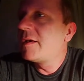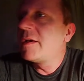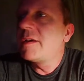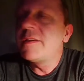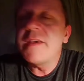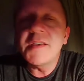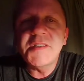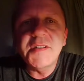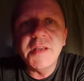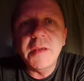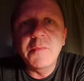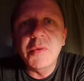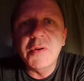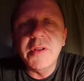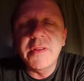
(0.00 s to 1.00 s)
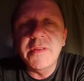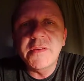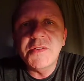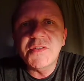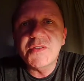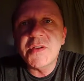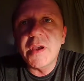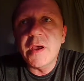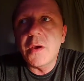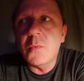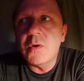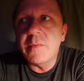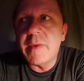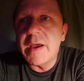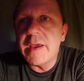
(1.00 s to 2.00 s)
yes, Digging Buddy, there's one
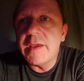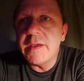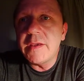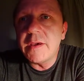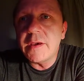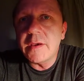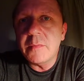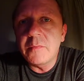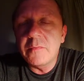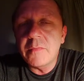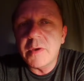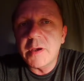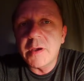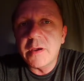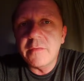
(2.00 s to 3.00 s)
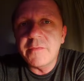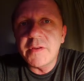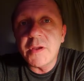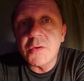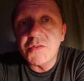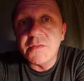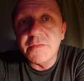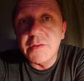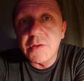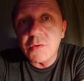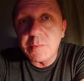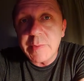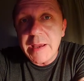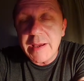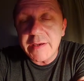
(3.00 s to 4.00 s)
of my videos. If you look
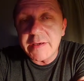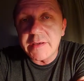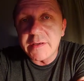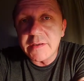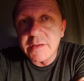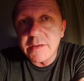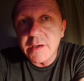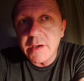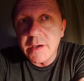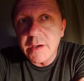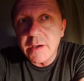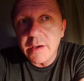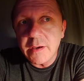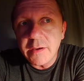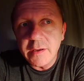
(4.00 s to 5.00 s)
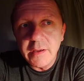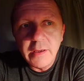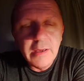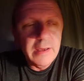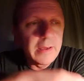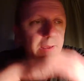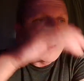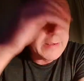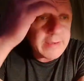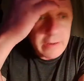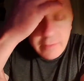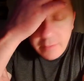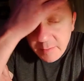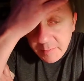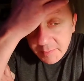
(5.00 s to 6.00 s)
back, I can't
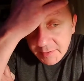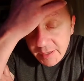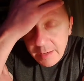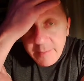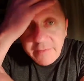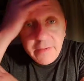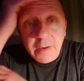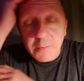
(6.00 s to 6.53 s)
remember the name of it. I'm